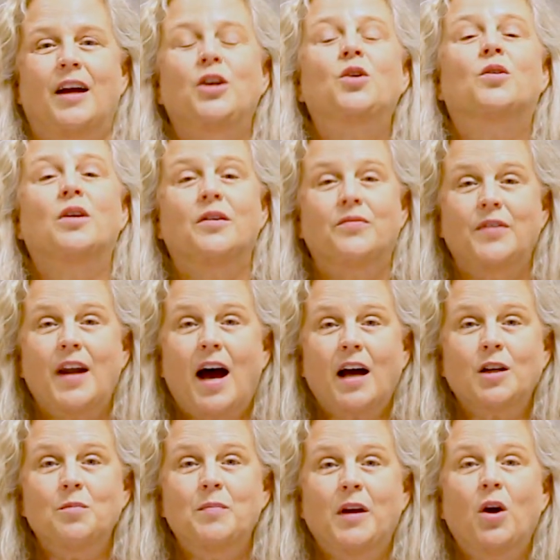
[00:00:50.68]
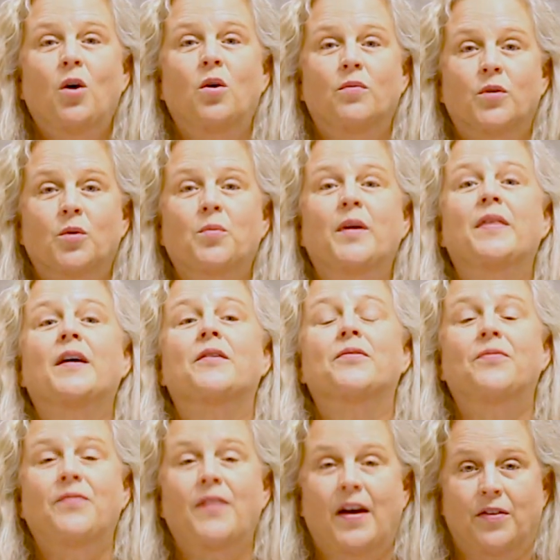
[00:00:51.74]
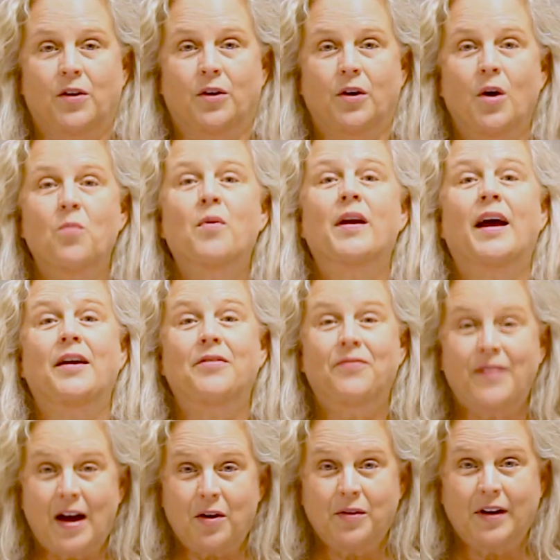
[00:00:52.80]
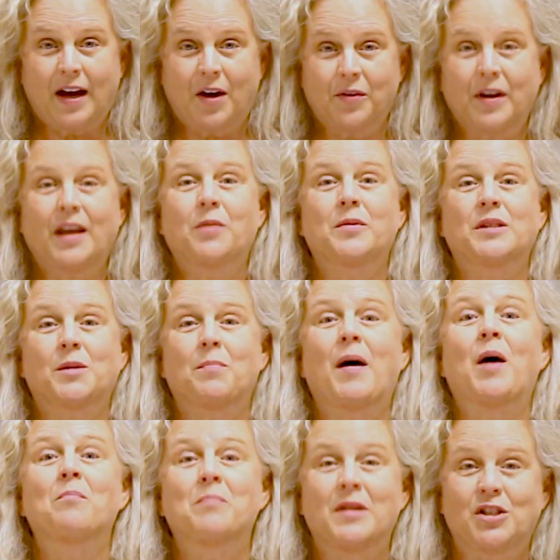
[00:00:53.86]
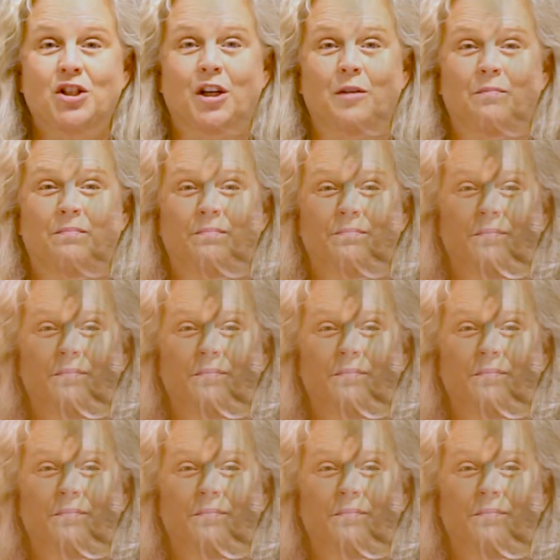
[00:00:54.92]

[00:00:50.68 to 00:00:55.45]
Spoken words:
You could have knocked me over with a feather when I found out it was about mission.